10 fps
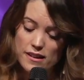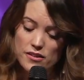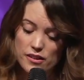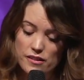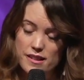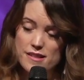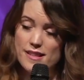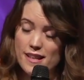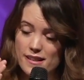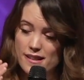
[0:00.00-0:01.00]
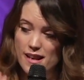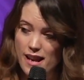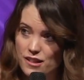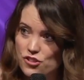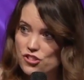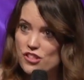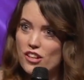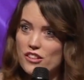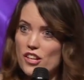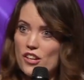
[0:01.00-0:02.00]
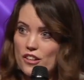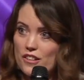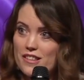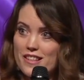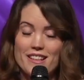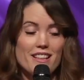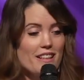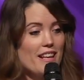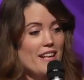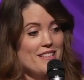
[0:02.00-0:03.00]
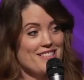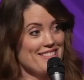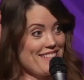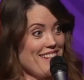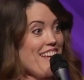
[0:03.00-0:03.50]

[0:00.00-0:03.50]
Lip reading: there is a nation on the earth that has